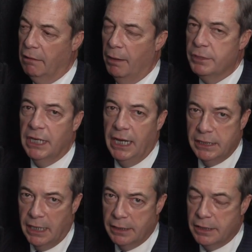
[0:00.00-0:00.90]
was in
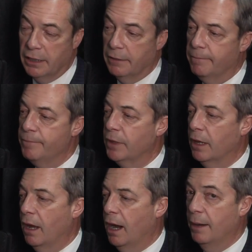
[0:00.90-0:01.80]
Easington,
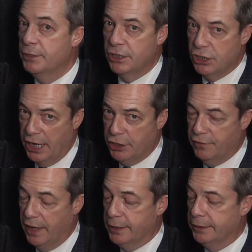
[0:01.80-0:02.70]
I was in
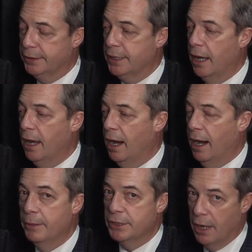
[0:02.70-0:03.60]
Sedgefield, I
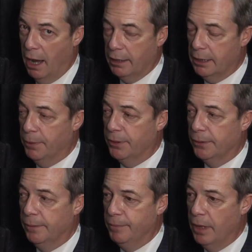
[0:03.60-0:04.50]
was in
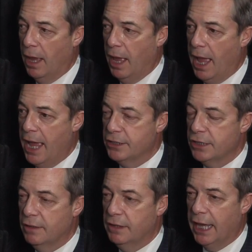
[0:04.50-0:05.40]
Hartlepool, is
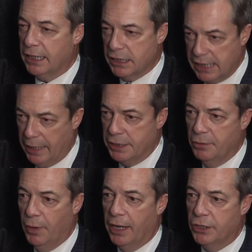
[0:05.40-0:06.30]
the extent to
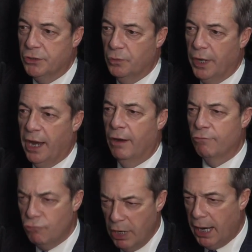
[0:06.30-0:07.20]
which we are
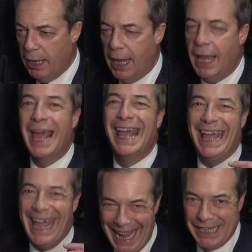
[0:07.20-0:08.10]
really
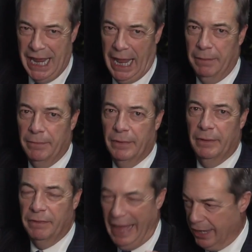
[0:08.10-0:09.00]
hitting
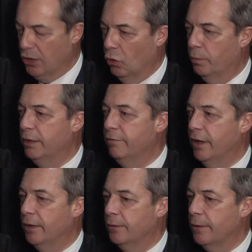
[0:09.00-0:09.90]
that Corbyn vote.